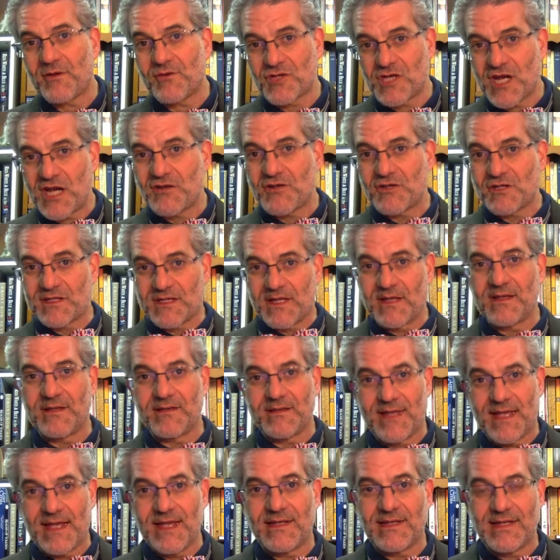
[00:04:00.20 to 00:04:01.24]
changes.
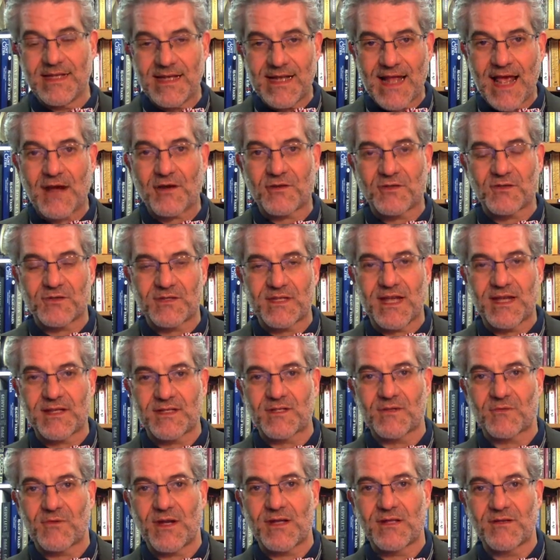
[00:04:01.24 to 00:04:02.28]
They did
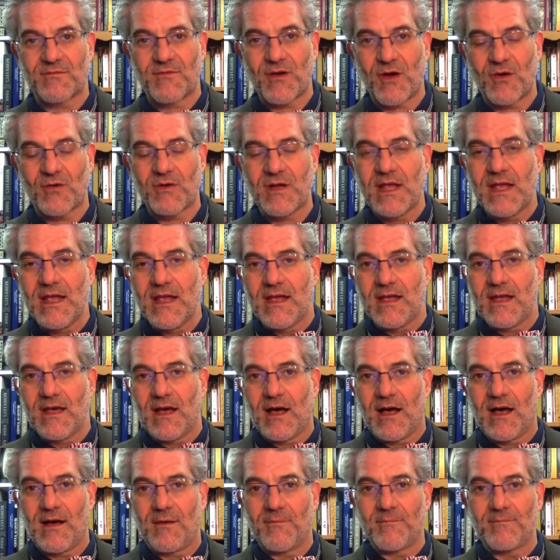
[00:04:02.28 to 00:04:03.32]
exercise the right to vote.
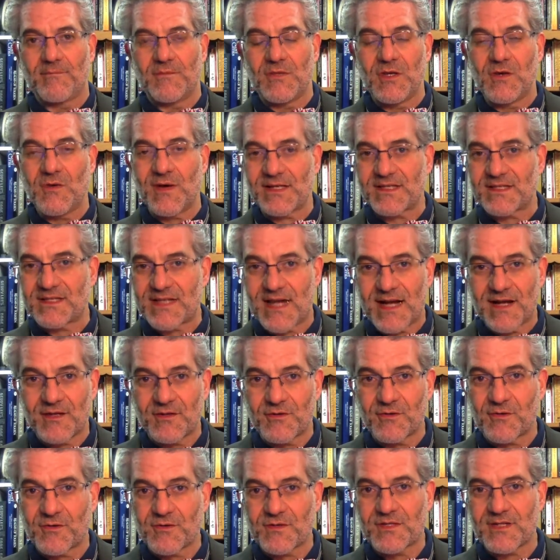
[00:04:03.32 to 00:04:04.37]
U.S.
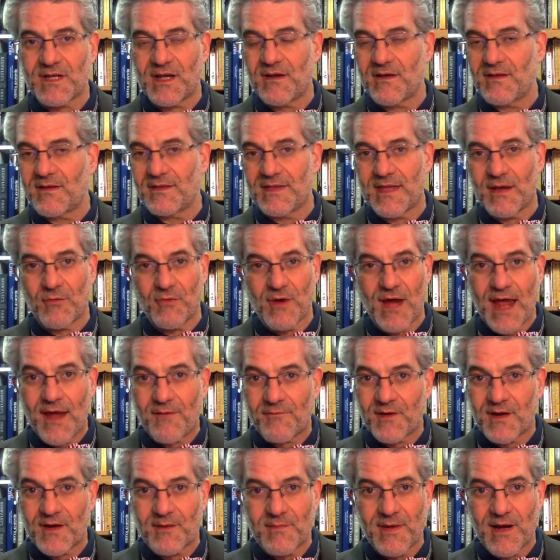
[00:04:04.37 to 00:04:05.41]
senators that were
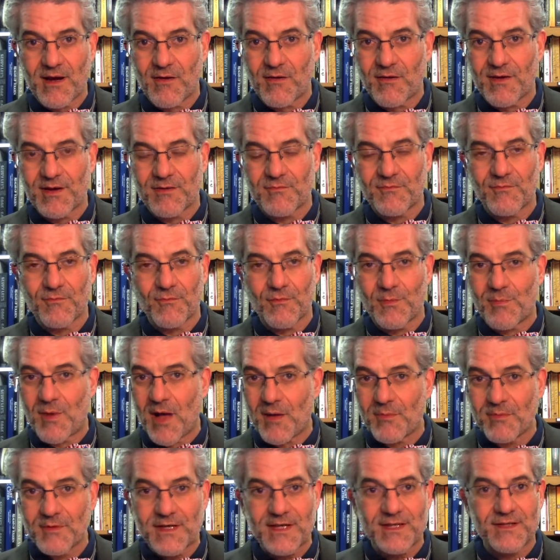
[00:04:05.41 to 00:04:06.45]
African American
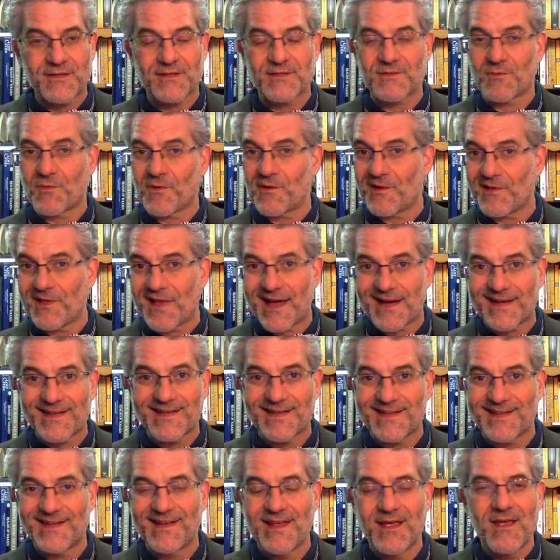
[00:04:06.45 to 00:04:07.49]
Republicans were
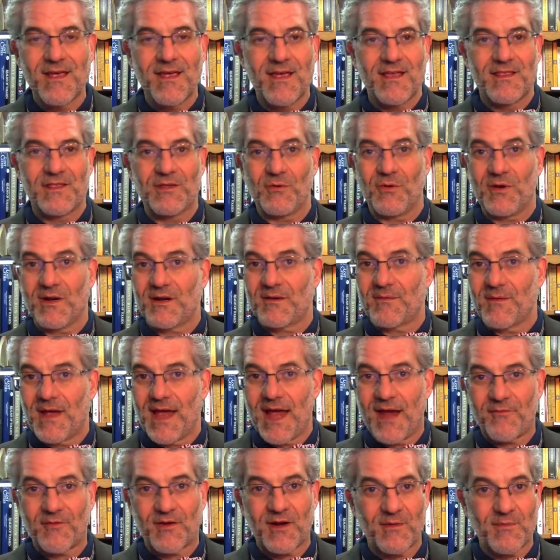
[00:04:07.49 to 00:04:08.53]
elected. There were
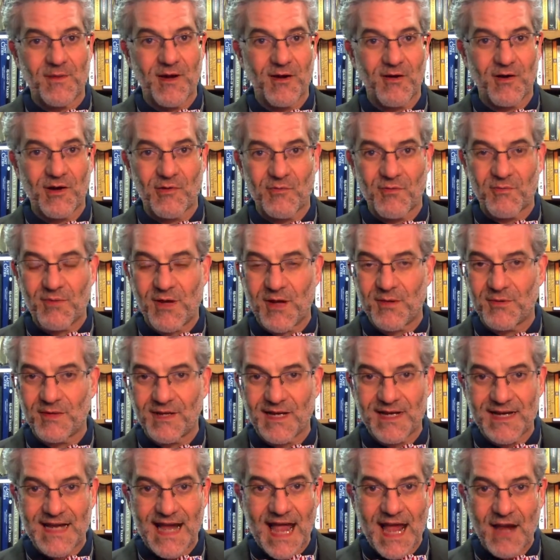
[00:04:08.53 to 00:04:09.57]
African American Republican
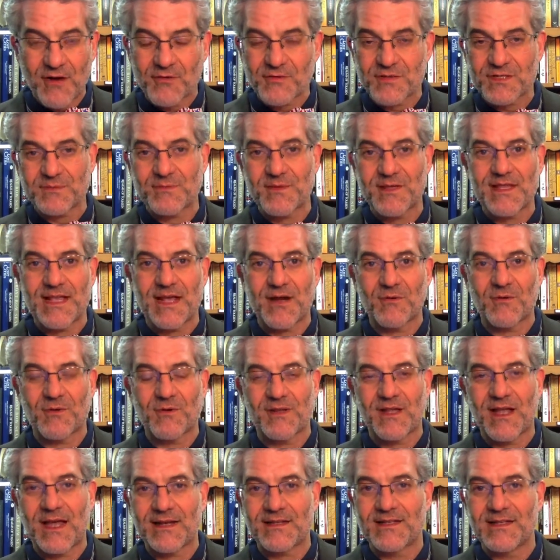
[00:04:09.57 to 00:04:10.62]
congressmen that were
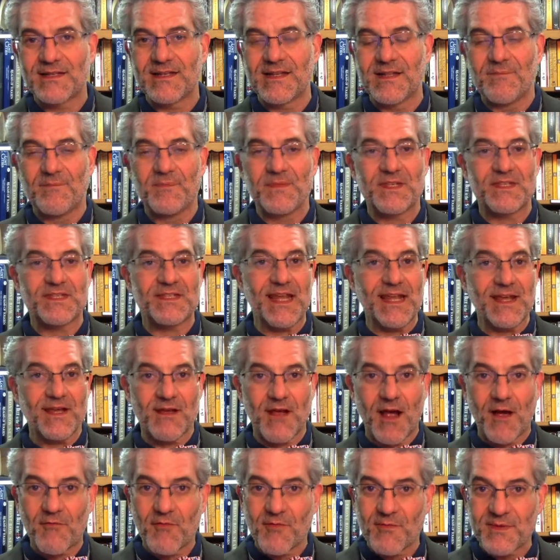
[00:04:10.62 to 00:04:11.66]
elected. State
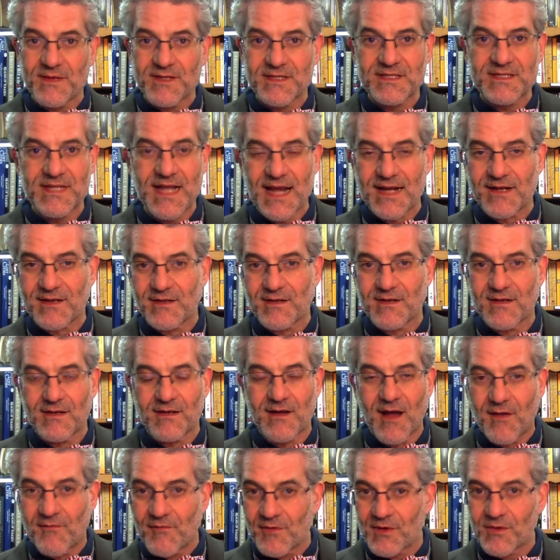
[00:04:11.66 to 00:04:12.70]
governments had
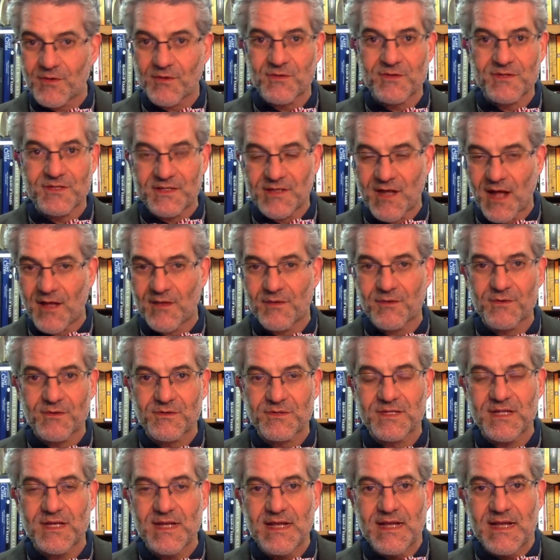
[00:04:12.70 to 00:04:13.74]
governors and
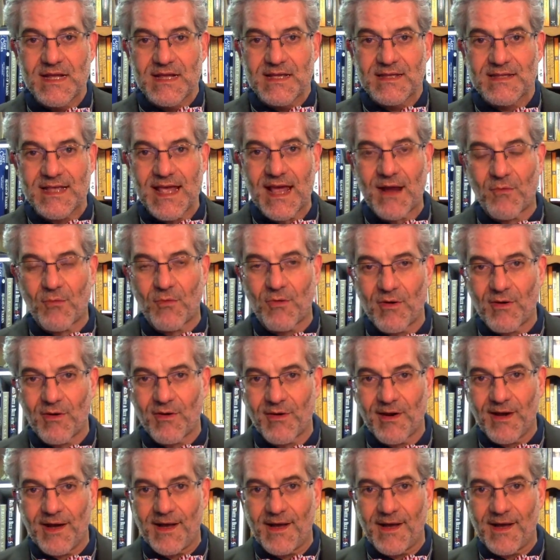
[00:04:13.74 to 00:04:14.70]
others that were